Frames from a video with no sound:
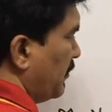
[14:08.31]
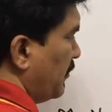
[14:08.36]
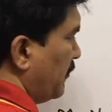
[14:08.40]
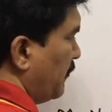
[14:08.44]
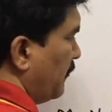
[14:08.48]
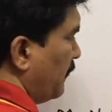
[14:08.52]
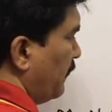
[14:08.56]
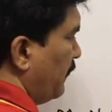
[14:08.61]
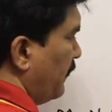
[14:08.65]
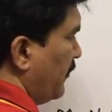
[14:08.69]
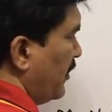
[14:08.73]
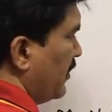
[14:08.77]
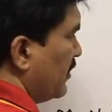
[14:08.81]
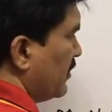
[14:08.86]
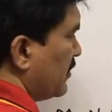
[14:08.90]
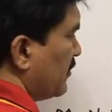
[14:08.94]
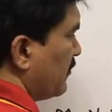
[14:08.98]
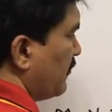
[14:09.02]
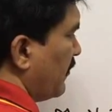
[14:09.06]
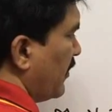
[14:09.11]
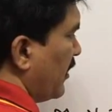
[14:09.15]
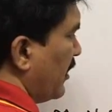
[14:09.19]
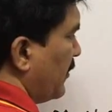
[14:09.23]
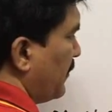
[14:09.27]
v
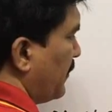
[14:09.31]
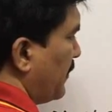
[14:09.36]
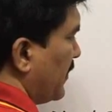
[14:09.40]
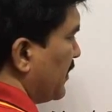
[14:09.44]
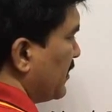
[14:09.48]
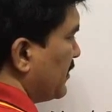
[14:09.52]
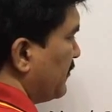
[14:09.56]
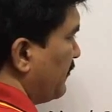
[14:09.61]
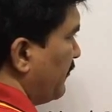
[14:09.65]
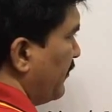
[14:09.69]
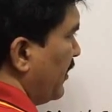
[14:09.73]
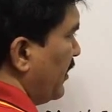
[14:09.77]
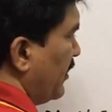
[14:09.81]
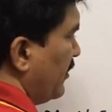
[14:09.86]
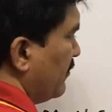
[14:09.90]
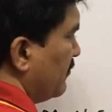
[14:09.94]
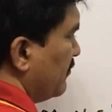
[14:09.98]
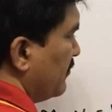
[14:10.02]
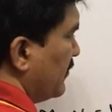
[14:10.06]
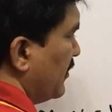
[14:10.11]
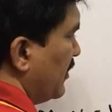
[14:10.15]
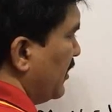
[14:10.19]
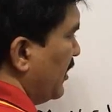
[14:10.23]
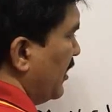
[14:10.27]
square plus v
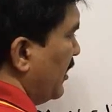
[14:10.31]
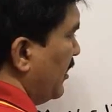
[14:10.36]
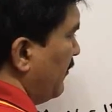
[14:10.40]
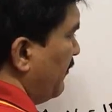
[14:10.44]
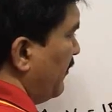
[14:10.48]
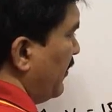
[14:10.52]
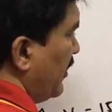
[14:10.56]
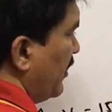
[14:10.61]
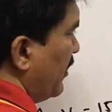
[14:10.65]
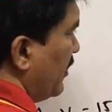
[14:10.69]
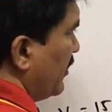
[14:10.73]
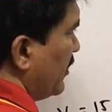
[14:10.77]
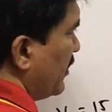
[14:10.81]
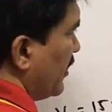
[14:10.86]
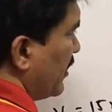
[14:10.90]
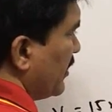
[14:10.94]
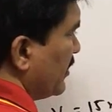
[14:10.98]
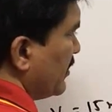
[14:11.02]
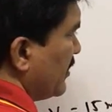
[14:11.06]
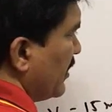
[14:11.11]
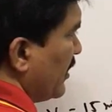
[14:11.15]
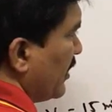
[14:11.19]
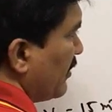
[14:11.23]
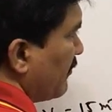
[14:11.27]
dv, that is
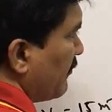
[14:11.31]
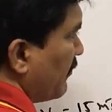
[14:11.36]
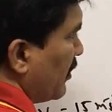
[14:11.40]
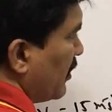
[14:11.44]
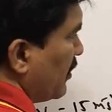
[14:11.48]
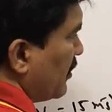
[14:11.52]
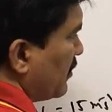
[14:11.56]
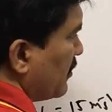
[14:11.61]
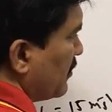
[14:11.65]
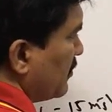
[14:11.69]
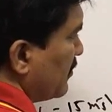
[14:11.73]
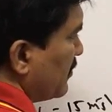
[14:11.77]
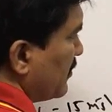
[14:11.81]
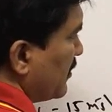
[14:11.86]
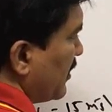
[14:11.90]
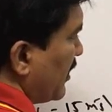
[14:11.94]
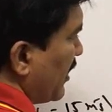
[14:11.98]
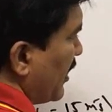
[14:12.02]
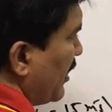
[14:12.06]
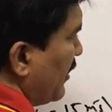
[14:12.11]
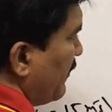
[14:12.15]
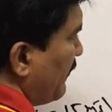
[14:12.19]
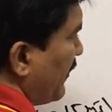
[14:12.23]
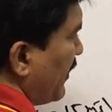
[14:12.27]
equal to 10.
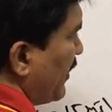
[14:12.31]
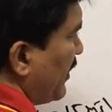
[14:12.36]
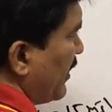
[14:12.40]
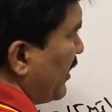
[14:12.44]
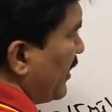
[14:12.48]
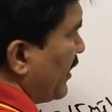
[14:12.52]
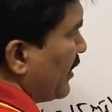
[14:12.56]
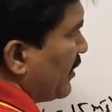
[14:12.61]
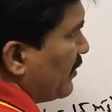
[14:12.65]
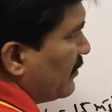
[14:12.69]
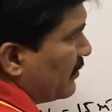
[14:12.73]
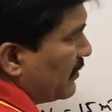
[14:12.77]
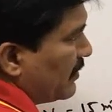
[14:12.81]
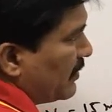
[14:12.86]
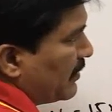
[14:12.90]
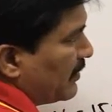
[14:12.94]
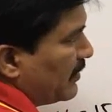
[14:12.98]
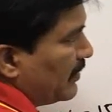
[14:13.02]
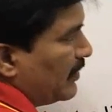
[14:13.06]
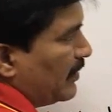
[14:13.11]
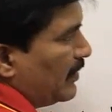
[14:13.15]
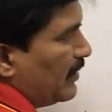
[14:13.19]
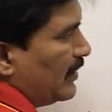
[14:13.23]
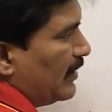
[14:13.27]
If I take out
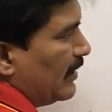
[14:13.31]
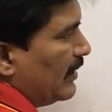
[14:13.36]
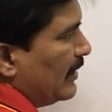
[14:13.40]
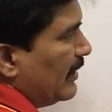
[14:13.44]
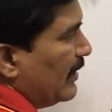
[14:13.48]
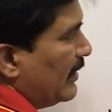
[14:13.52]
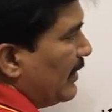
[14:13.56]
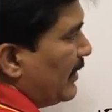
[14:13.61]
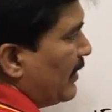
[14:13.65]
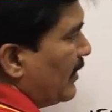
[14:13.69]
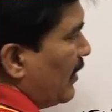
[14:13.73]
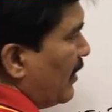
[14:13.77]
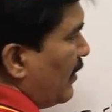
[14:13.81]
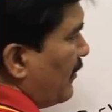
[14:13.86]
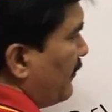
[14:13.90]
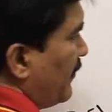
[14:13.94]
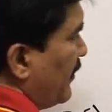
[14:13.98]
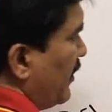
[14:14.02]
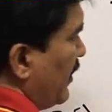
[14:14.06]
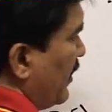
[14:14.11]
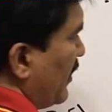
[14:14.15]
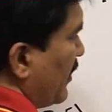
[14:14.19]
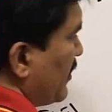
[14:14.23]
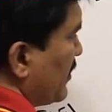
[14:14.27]
integral of
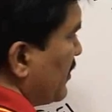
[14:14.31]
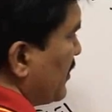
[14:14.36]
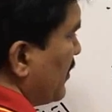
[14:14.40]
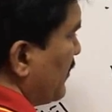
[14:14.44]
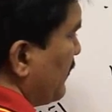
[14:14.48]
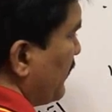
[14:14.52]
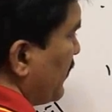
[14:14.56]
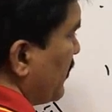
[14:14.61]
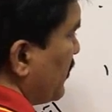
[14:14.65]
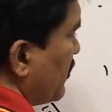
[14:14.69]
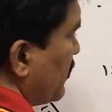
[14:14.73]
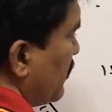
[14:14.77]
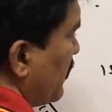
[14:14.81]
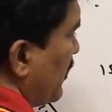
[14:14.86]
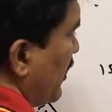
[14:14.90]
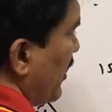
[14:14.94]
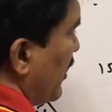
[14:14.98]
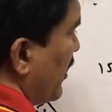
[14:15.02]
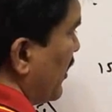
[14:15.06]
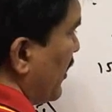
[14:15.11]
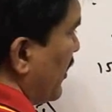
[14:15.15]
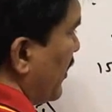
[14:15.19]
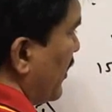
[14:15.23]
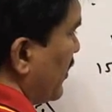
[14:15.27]
dx refers to delta
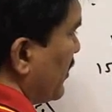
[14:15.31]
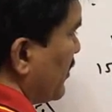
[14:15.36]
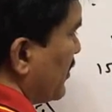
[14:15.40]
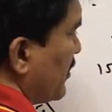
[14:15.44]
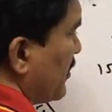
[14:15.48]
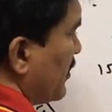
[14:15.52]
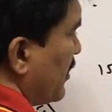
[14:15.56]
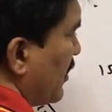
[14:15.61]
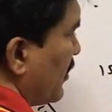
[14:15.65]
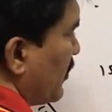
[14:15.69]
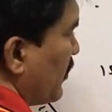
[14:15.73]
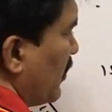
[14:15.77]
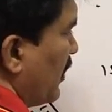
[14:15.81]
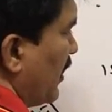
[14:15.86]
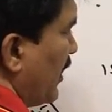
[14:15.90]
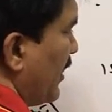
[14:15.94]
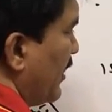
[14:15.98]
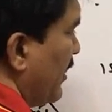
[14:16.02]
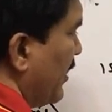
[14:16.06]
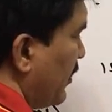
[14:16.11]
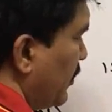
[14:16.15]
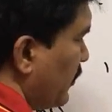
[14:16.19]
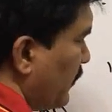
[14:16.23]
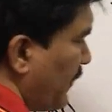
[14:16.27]
x, that only I
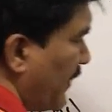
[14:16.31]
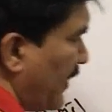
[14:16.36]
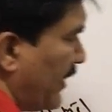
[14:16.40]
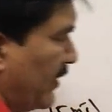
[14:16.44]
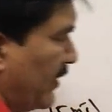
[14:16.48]
need to find